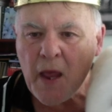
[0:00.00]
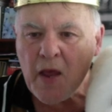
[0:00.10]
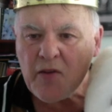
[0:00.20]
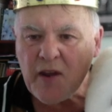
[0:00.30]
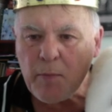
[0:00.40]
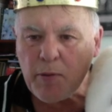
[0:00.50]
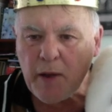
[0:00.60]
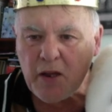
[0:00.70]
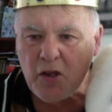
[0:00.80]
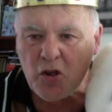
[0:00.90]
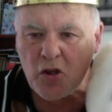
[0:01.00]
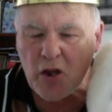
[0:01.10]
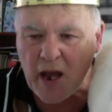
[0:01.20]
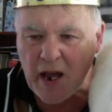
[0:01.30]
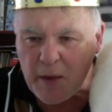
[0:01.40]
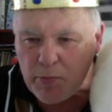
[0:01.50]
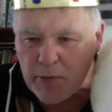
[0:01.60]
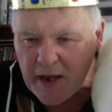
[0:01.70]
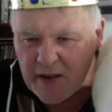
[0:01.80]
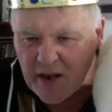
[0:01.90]
So he played
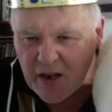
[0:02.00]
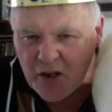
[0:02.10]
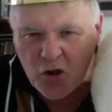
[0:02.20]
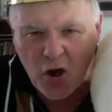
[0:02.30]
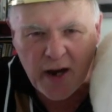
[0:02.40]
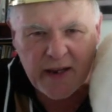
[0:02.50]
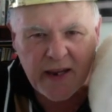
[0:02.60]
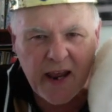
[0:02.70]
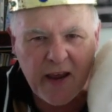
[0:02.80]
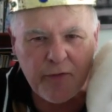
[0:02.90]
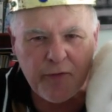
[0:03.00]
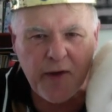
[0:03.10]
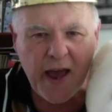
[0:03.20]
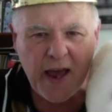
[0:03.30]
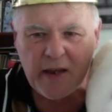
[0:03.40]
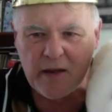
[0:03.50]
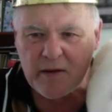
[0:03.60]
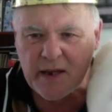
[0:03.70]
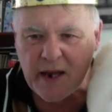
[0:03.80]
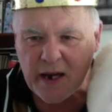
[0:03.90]
knight f8,
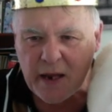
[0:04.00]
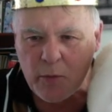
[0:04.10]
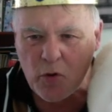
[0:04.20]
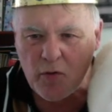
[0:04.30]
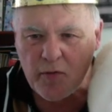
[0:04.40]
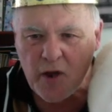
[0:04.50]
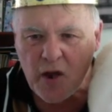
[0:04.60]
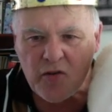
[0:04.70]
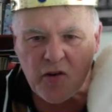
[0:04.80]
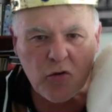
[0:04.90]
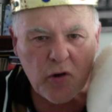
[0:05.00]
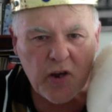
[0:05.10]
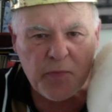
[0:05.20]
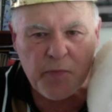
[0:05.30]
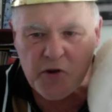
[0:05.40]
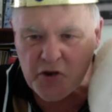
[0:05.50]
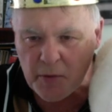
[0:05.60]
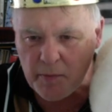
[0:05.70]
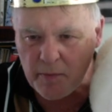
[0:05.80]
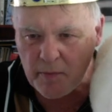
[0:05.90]
cunning move. So I took his
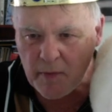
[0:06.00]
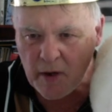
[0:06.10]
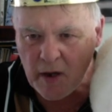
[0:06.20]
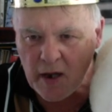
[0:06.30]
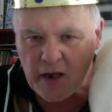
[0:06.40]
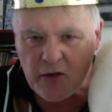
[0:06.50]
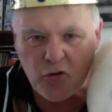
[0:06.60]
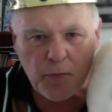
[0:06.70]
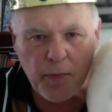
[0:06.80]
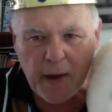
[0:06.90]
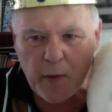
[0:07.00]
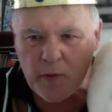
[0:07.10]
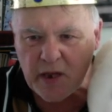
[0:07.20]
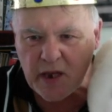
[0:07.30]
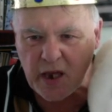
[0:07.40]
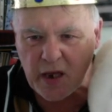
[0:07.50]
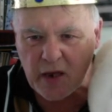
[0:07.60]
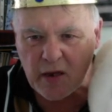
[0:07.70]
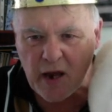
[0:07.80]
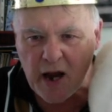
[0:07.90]
bishop. He took back with the
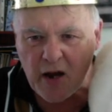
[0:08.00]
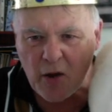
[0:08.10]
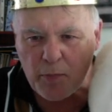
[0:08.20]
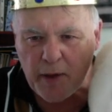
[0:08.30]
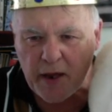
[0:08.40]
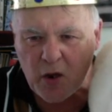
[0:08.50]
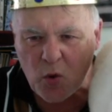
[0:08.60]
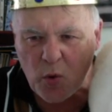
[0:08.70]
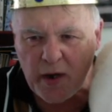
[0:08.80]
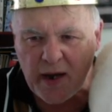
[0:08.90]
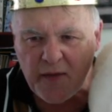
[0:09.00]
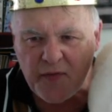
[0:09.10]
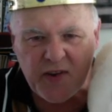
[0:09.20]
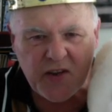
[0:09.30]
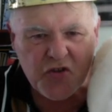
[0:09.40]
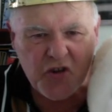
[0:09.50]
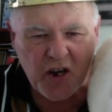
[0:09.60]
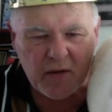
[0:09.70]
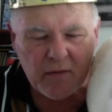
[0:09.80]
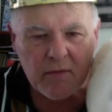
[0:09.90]
king, and I played queen f6
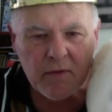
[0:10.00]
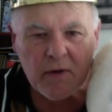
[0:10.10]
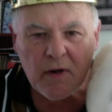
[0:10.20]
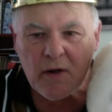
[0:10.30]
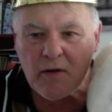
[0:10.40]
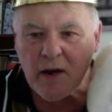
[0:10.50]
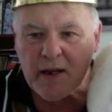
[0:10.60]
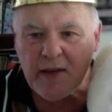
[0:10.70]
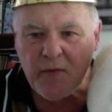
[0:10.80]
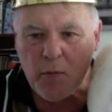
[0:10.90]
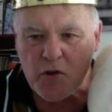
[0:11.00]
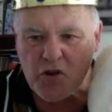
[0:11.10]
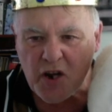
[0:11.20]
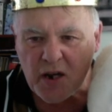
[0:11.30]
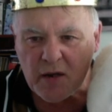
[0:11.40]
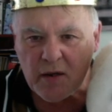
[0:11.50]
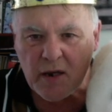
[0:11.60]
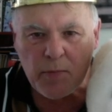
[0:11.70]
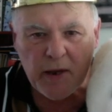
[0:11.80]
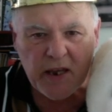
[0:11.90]
check. I give him a check. He
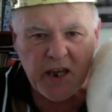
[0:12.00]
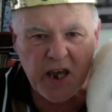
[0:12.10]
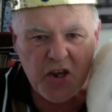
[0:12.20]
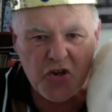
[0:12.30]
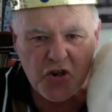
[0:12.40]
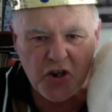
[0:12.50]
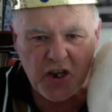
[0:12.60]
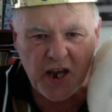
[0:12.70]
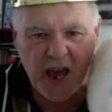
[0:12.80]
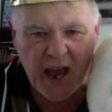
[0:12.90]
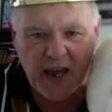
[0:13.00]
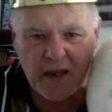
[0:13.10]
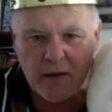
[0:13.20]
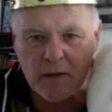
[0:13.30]
played king g8.